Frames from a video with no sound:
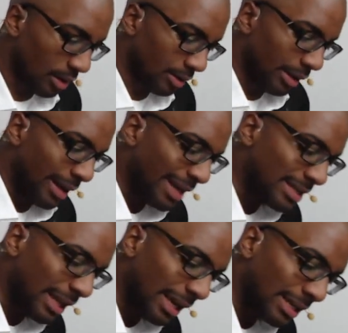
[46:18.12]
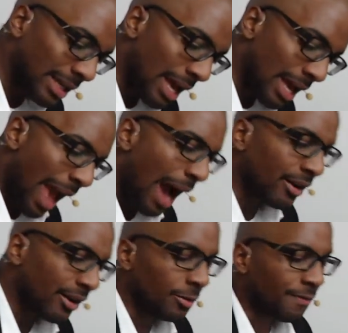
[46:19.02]
The next thing is, how
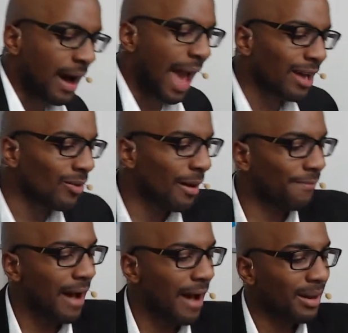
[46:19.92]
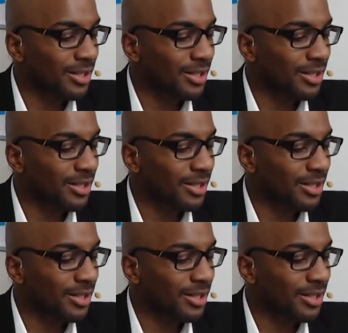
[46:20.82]
do I find my